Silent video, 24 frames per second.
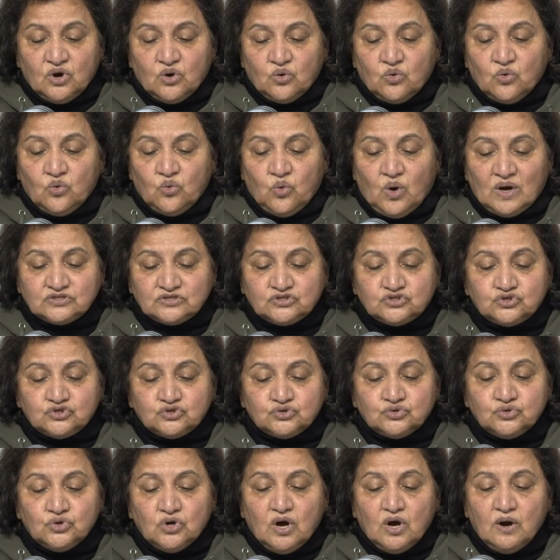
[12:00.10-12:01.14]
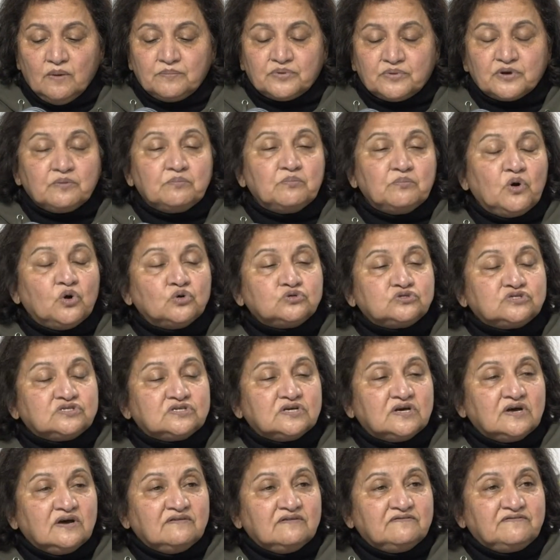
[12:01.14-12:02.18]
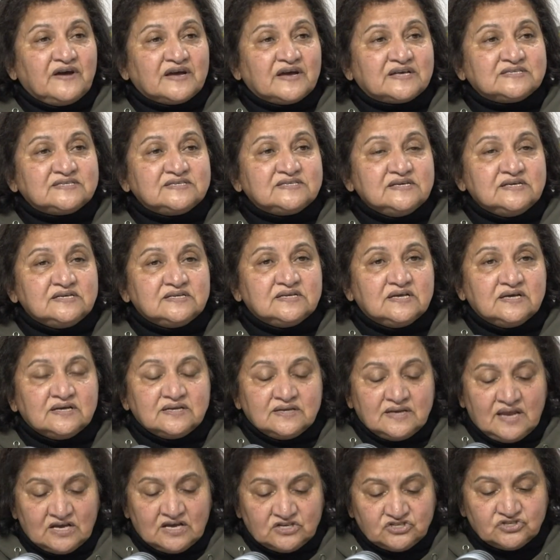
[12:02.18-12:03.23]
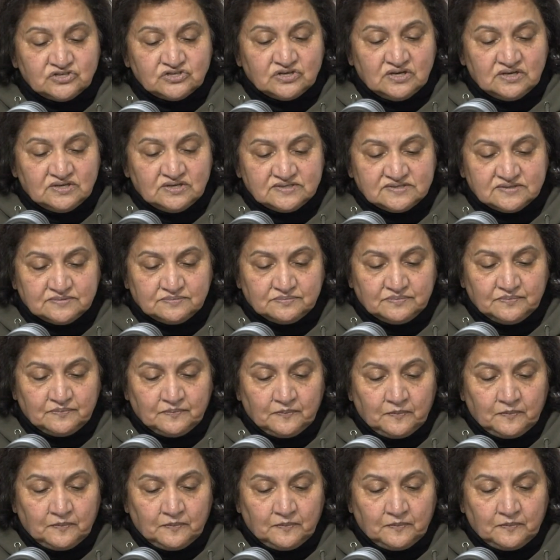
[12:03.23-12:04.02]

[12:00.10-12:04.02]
who want to promote vaccine nationalism.